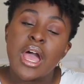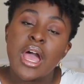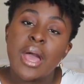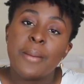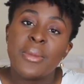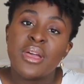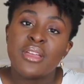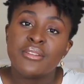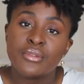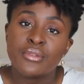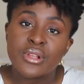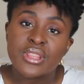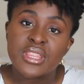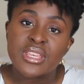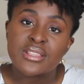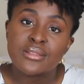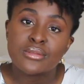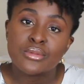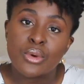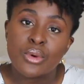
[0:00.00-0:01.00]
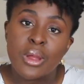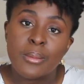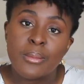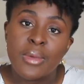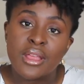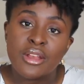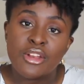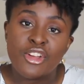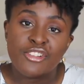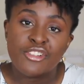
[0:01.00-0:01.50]
am I for this or am
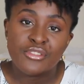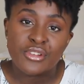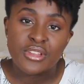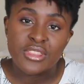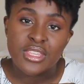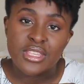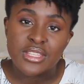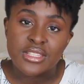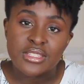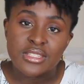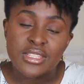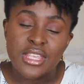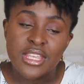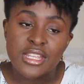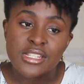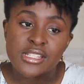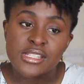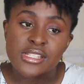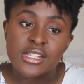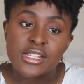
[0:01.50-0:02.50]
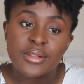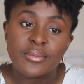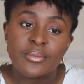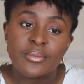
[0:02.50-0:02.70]
I not for this, and